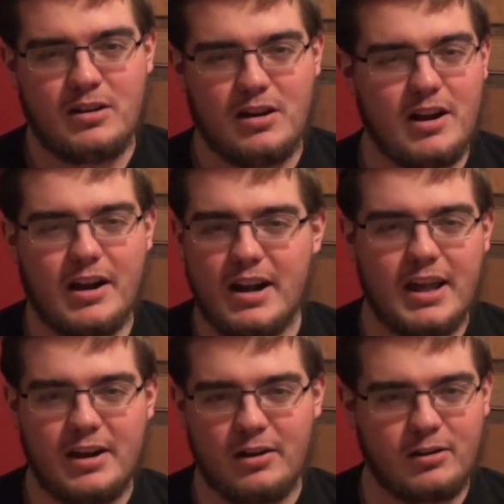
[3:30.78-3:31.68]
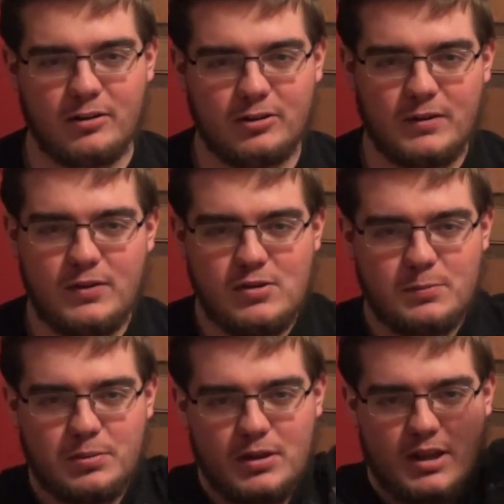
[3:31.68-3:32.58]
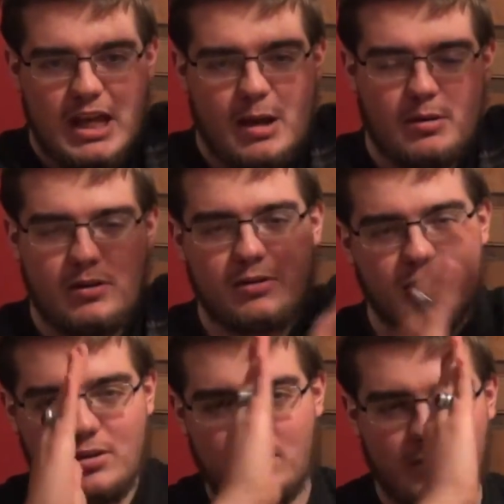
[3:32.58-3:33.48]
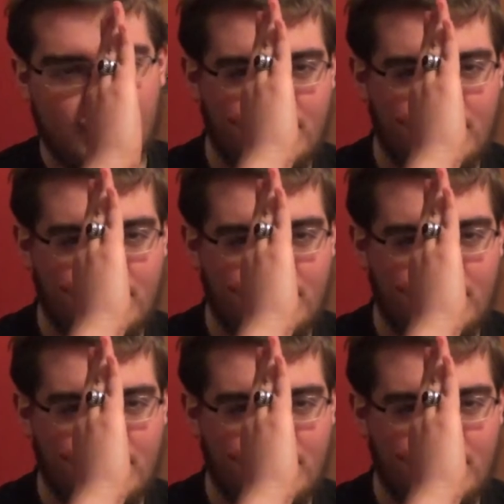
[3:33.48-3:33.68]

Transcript: You're not going to get girls if you just put a camera and start